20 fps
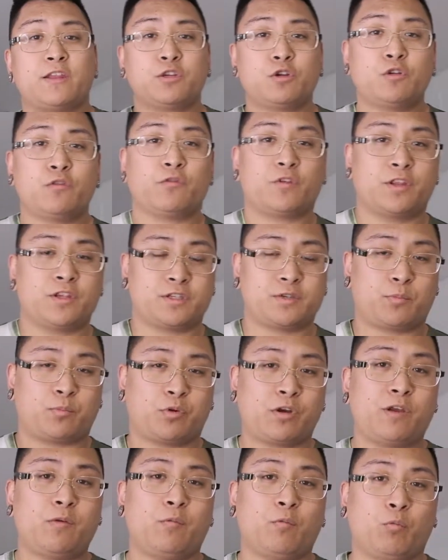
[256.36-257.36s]
tuned for the
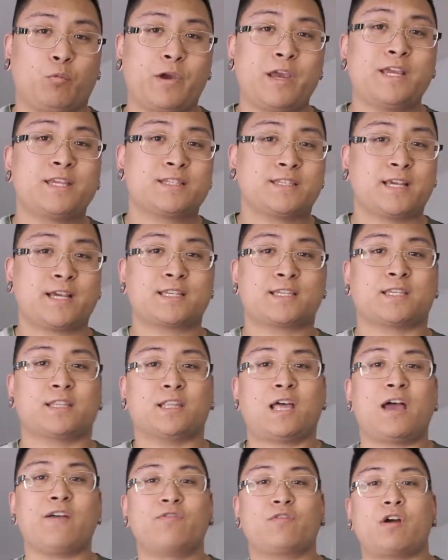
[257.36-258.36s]
Supreme Week 6
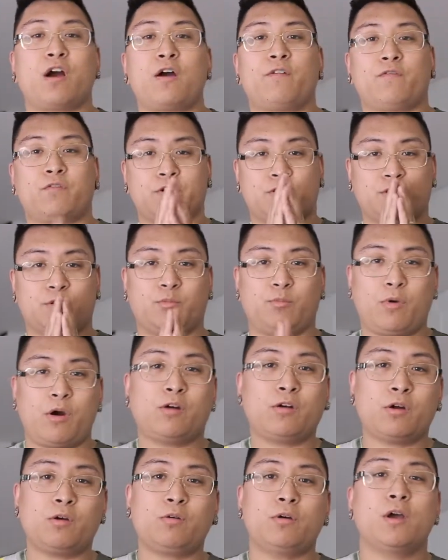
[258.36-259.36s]
live cop for
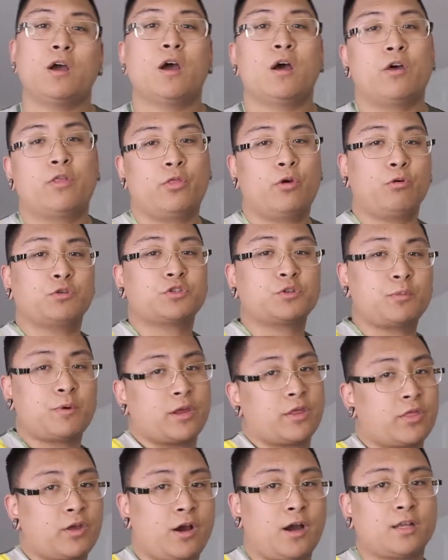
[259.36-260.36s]
tomorrow. Those are
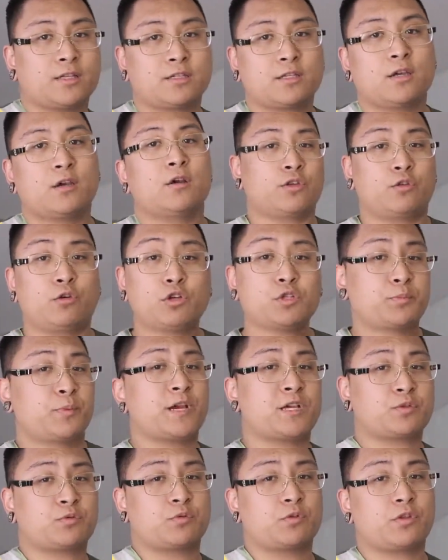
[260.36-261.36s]
my thoughts. Those
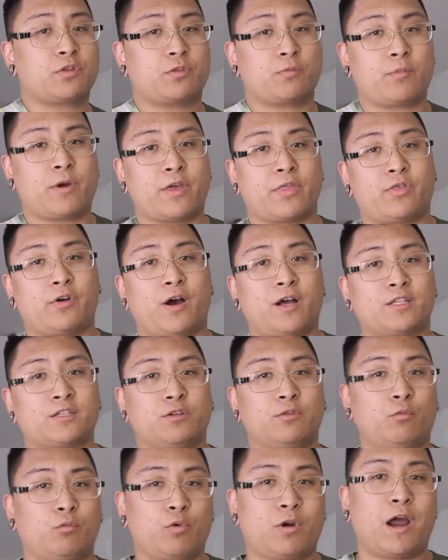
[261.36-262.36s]
pics were my thoughts
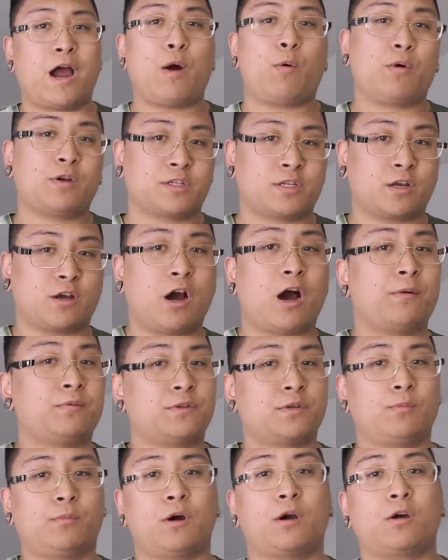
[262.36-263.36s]
of what I want to
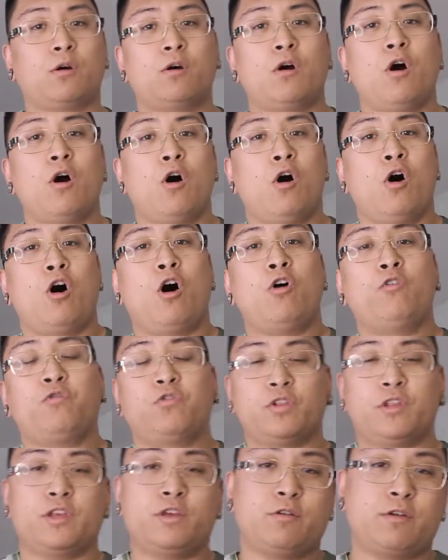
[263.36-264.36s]
cop tomorrow.
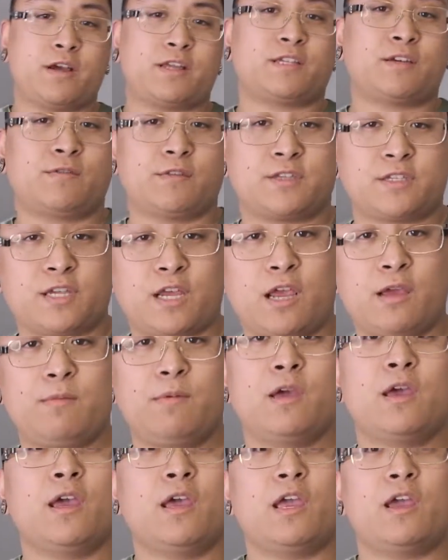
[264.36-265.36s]
Hopefully you guys have the same.
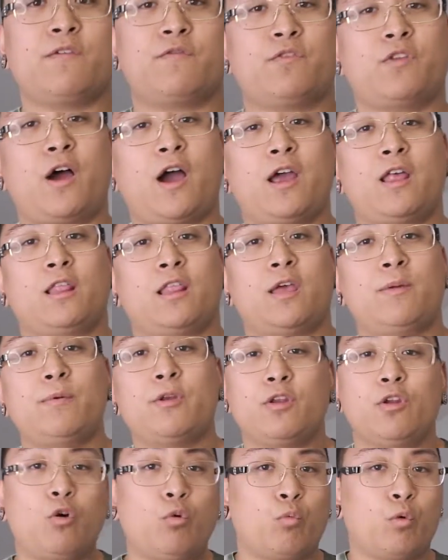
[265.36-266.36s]
If not, let
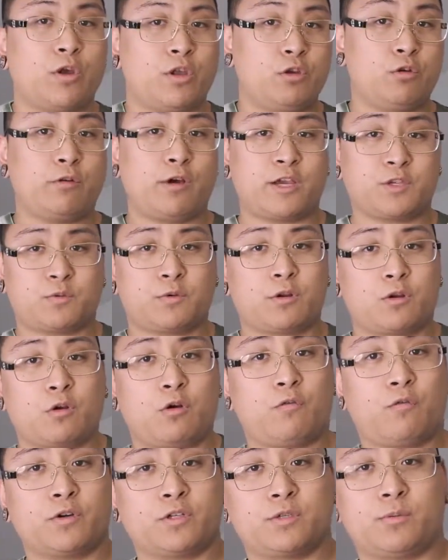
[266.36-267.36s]
me know what you guys want to
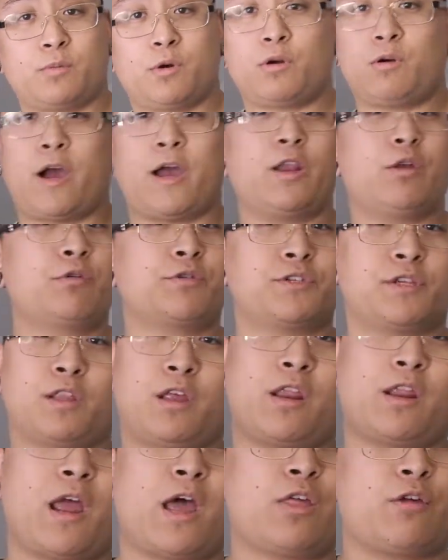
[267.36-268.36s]
go for tomorrow. I know there's a
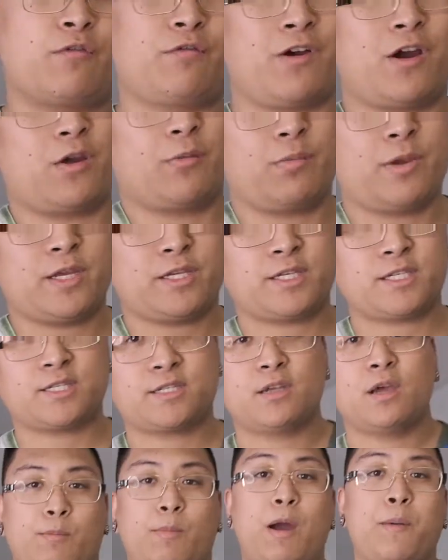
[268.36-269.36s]
lot of other fire
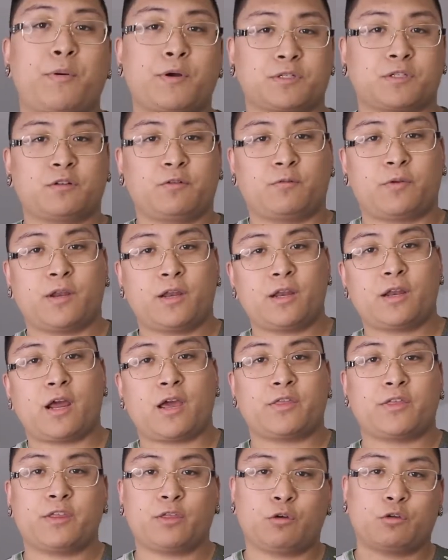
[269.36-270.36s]
pieces. My personal opinion,
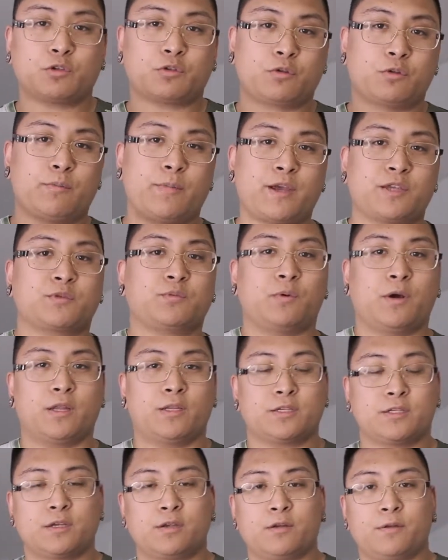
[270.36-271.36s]
I think those are the best ones.